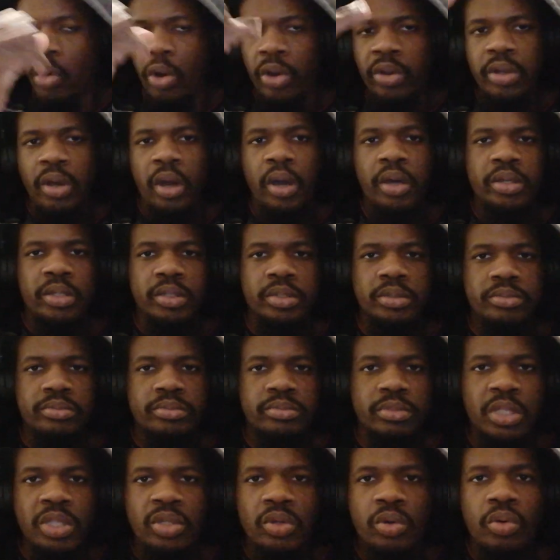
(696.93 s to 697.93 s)
Onana
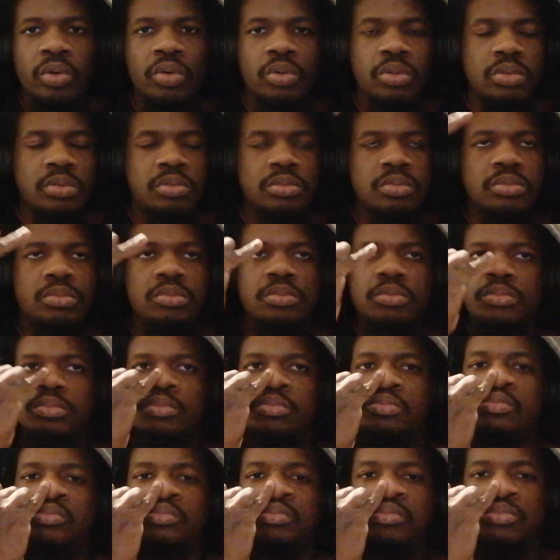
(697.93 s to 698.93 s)
in goal,
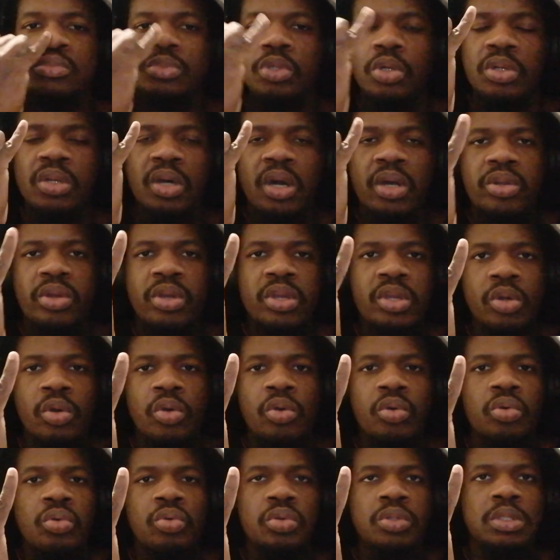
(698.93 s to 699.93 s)
Onana in
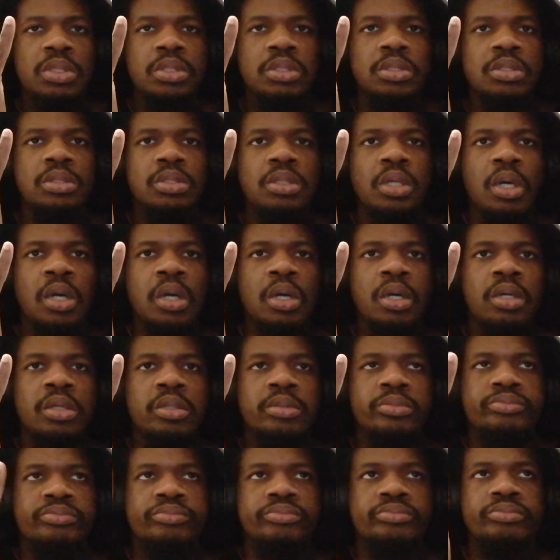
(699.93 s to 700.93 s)
goal.
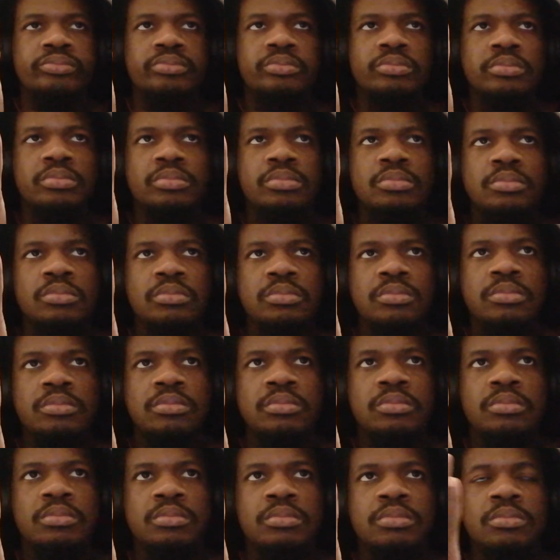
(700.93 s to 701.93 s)
Um,
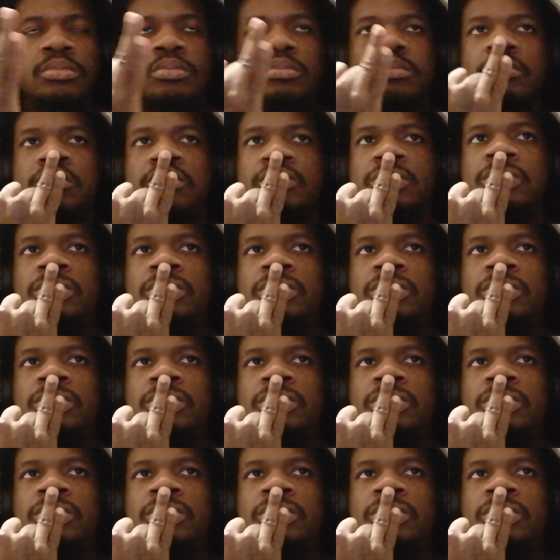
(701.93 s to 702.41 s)
hmm.